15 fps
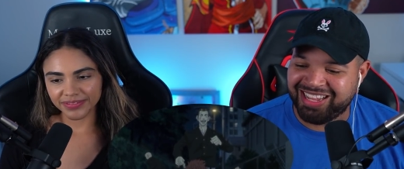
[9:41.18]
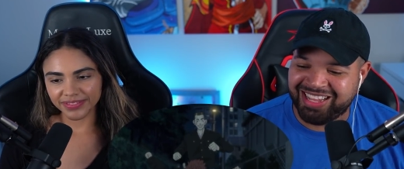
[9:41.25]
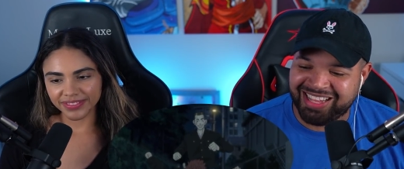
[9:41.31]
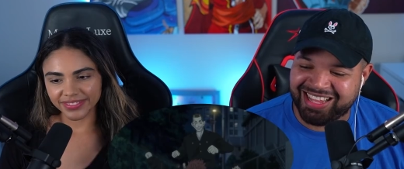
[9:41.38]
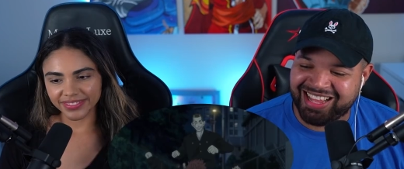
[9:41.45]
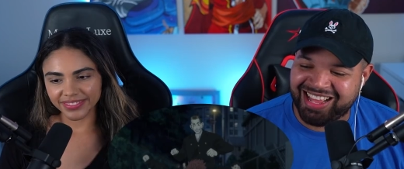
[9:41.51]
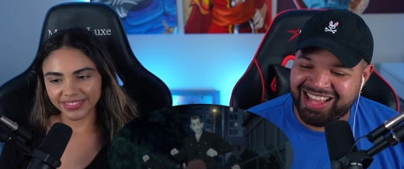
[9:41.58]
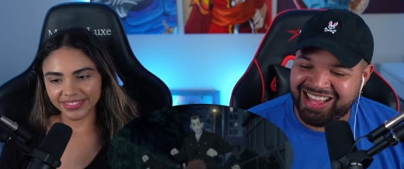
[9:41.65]

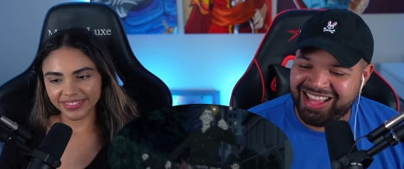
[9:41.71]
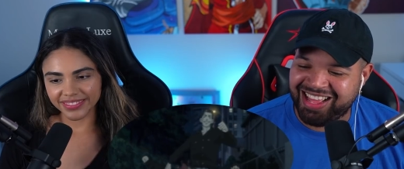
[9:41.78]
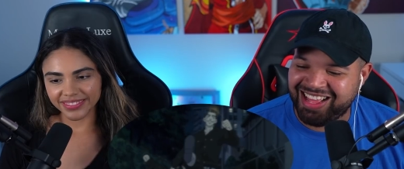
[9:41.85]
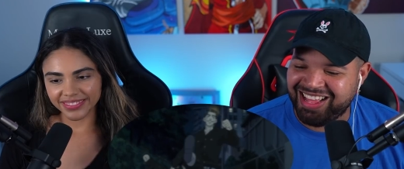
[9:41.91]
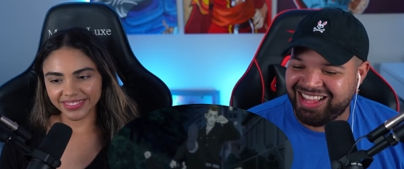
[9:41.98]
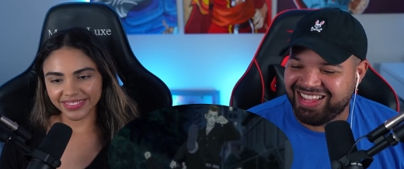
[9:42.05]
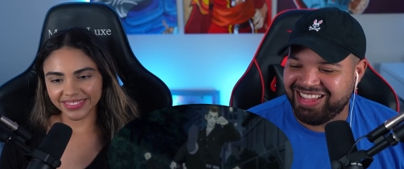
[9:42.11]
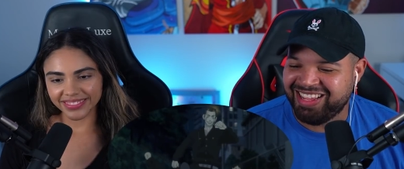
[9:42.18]

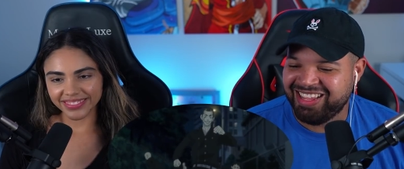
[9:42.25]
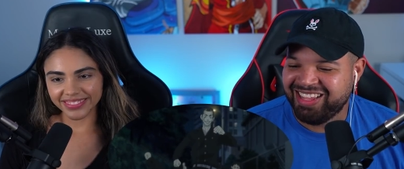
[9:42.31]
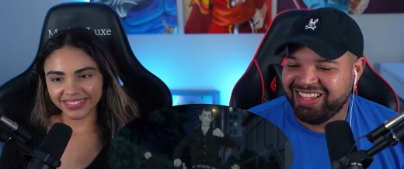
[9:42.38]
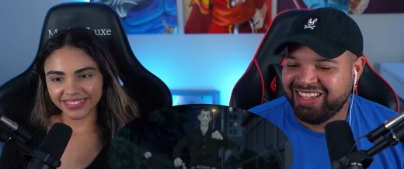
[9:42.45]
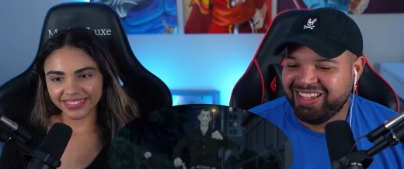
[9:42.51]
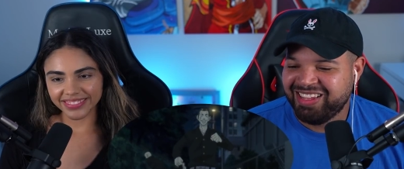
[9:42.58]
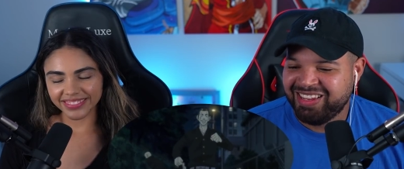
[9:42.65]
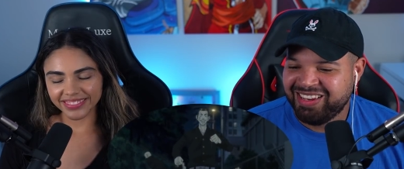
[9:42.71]
Speaker 1: but
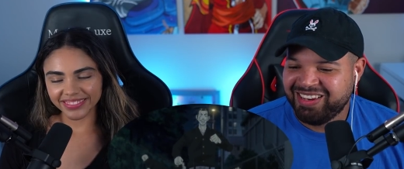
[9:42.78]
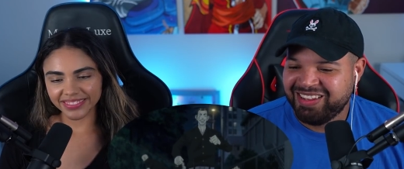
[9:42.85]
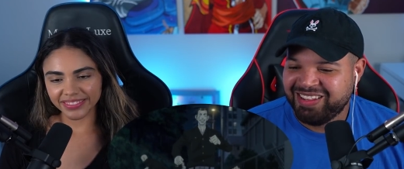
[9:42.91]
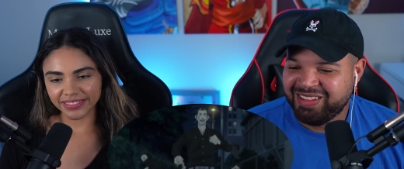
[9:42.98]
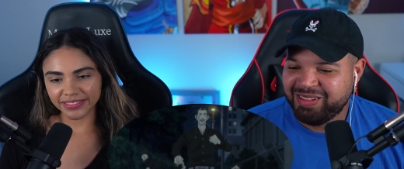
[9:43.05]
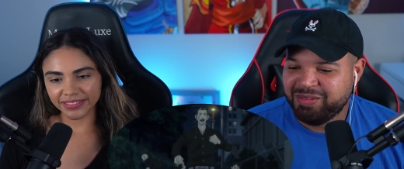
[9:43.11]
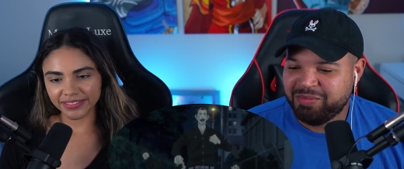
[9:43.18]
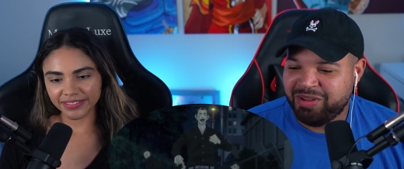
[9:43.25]

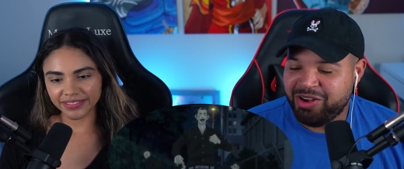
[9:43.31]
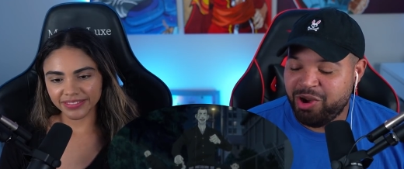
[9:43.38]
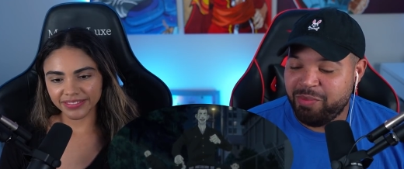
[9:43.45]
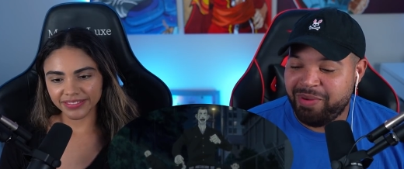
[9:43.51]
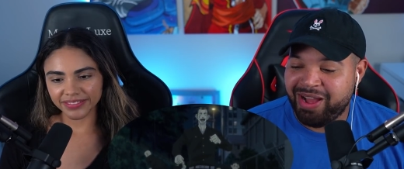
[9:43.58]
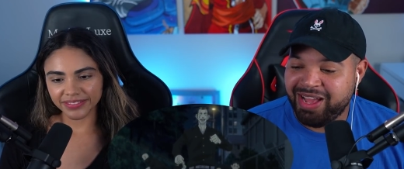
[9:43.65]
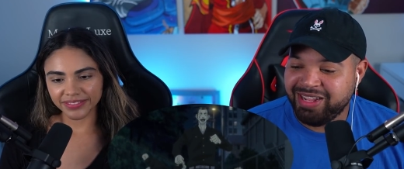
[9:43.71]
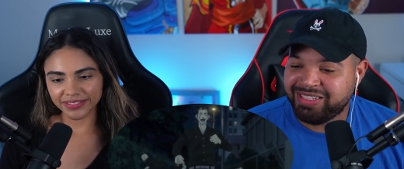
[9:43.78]
they're
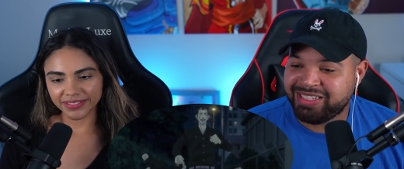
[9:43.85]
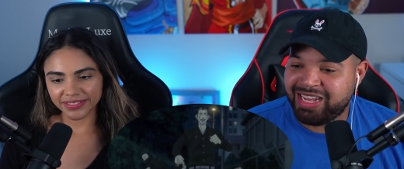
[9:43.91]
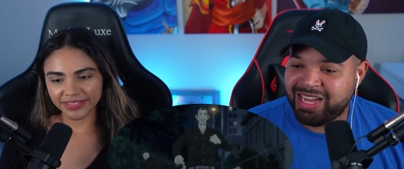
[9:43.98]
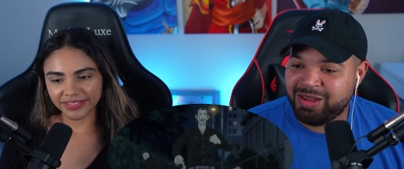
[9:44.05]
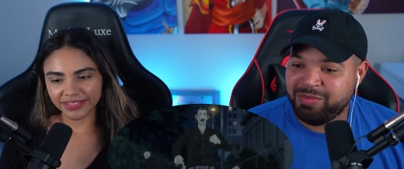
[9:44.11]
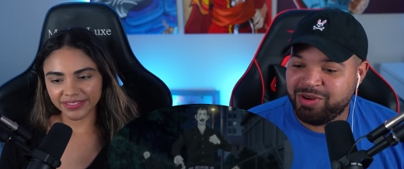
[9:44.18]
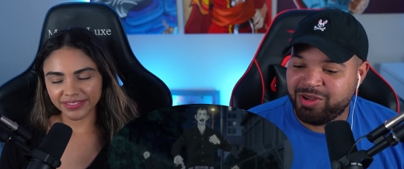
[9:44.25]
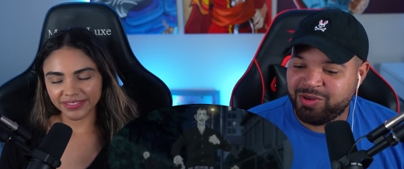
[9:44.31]
buying
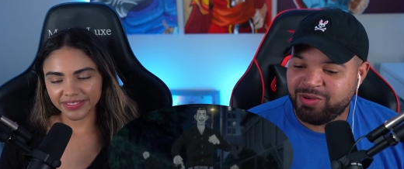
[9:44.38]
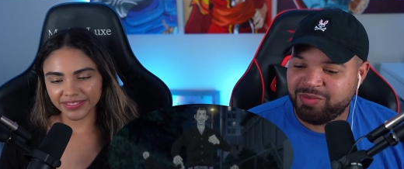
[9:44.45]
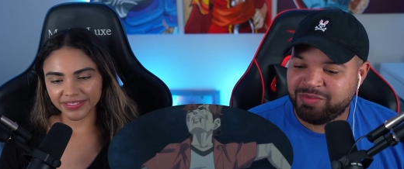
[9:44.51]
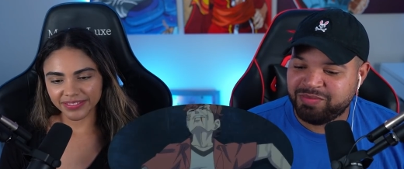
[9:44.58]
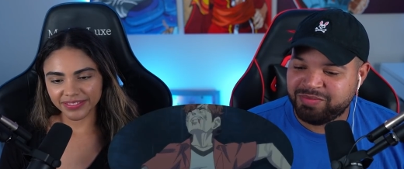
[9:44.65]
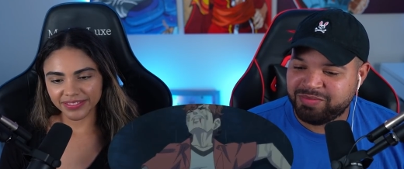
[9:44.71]
time though.